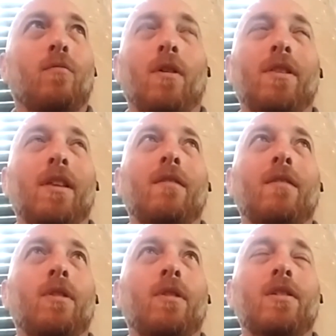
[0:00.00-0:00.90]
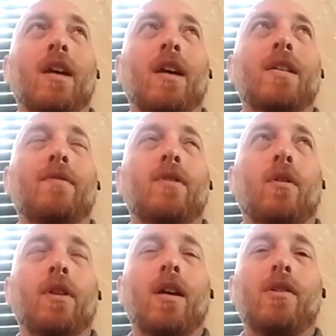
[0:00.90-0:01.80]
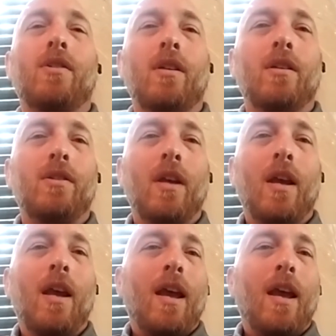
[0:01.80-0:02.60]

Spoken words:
what they, what these guys have told us is